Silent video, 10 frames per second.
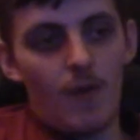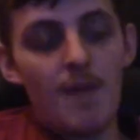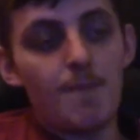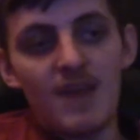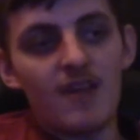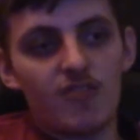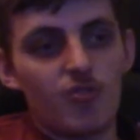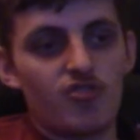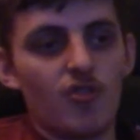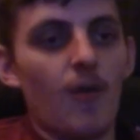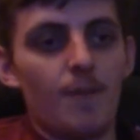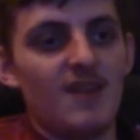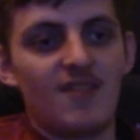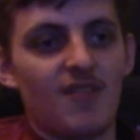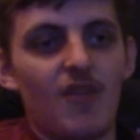it being so short
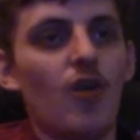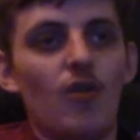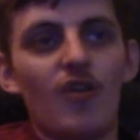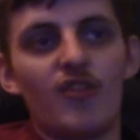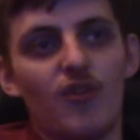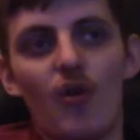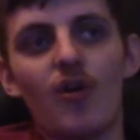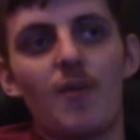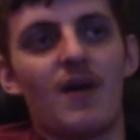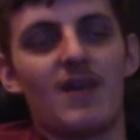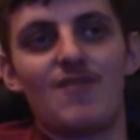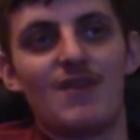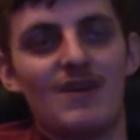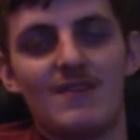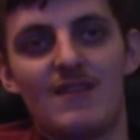means there's not a lot to talk about
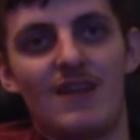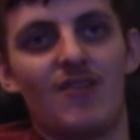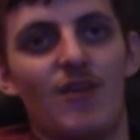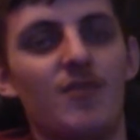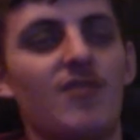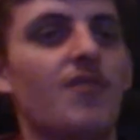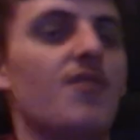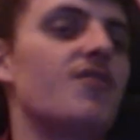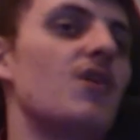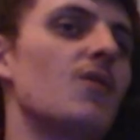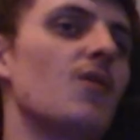either, in terms of a review.